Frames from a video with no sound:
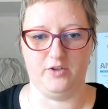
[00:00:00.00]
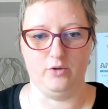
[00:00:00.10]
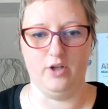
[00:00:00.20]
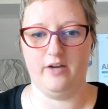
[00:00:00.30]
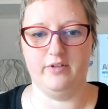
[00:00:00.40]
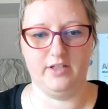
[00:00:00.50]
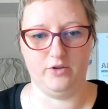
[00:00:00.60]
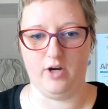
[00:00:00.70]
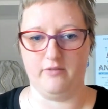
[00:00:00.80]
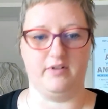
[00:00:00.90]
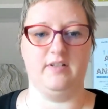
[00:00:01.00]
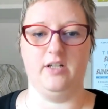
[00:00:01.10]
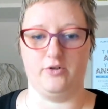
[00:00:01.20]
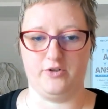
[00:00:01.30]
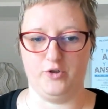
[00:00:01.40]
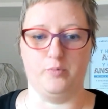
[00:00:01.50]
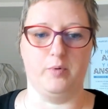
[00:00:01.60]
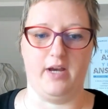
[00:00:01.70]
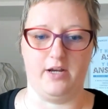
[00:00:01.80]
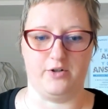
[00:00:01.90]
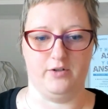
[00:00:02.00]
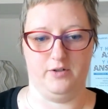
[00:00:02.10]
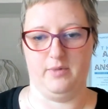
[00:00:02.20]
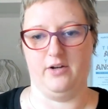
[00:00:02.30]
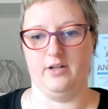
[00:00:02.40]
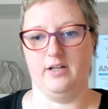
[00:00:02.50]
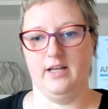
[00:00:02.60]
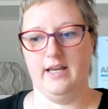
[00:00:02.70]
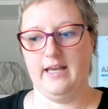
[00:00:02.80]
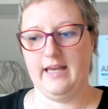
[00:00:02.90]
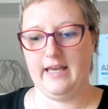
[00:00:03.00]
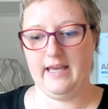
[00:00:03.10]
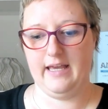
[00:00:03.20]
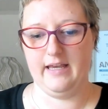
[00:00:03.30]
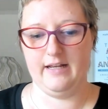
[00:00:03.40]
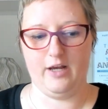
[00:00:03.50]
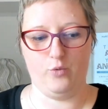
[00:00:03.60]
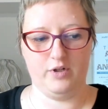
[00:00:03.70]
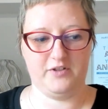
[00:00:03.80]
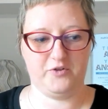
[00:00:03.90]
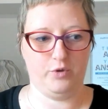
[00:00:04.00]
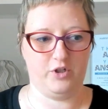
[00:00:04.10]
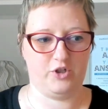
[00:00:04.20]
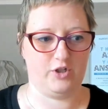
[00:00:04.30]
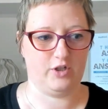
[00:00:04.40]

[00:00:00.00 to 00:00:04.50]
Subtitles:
You love it. You obviously are super passionate about it. And I want to switch